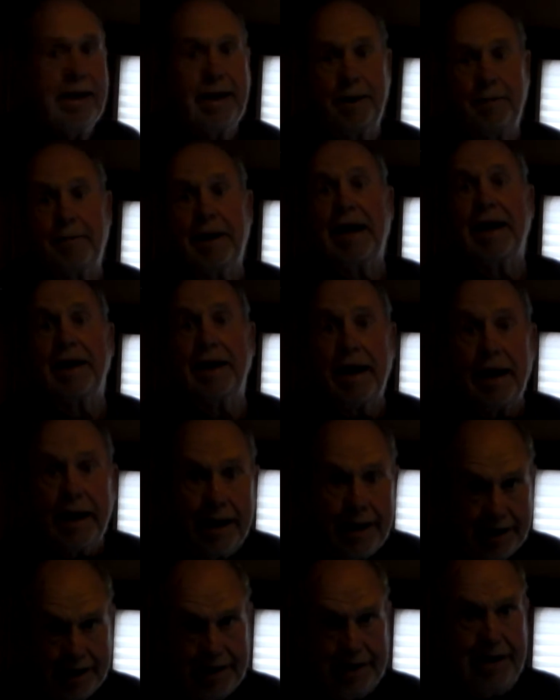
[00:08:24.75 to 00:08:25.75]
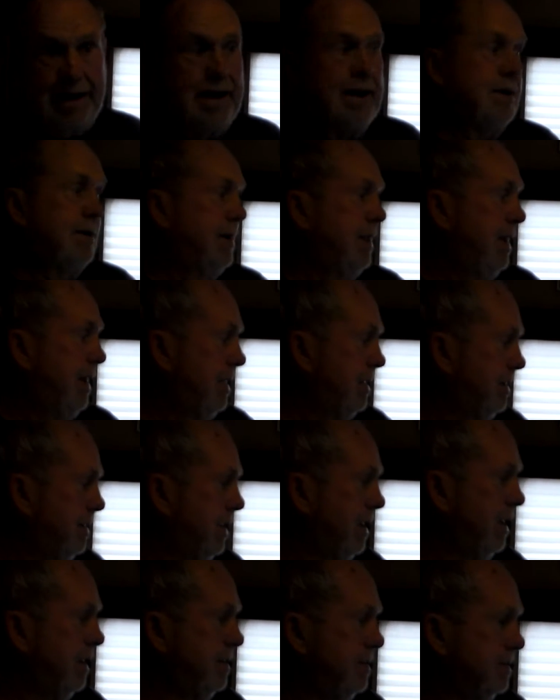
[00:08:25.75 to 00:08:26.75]
In my day, I'd like to have
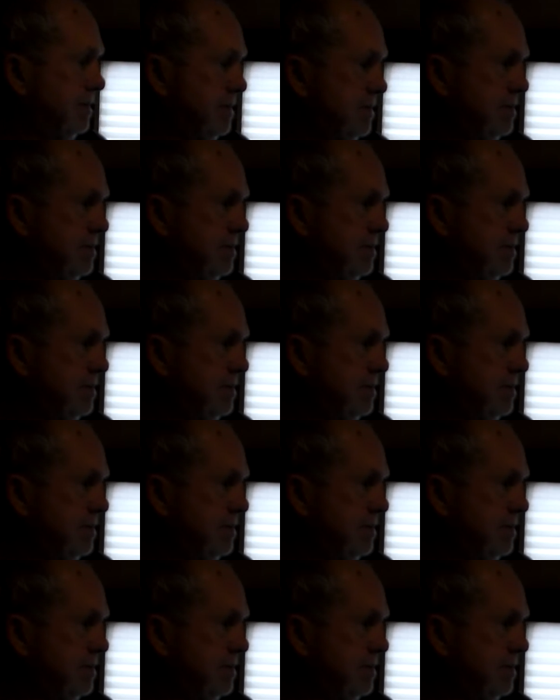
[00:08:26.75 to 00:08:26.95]
that.